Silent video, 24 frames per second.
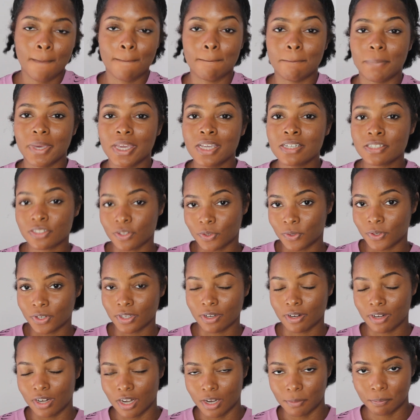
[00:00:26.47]
based on
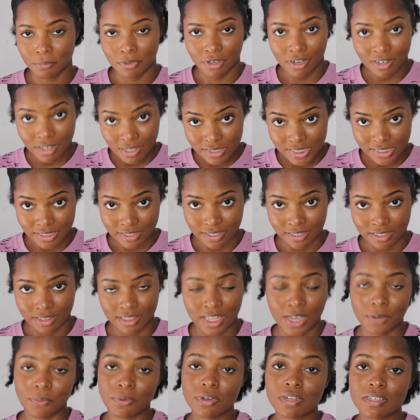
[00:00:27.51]
your hair porosity
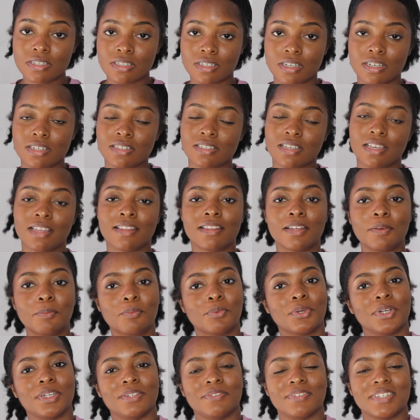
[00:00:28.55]
that we discussed in the
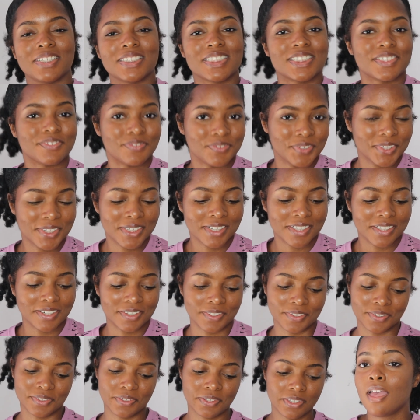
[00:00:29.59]
previous
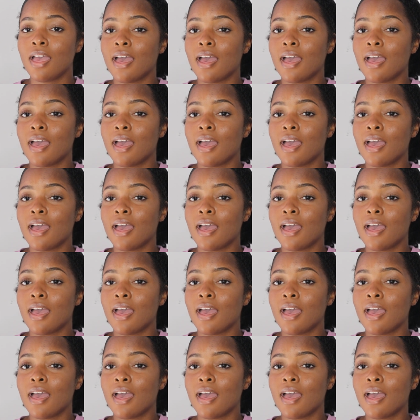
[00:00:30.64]
video.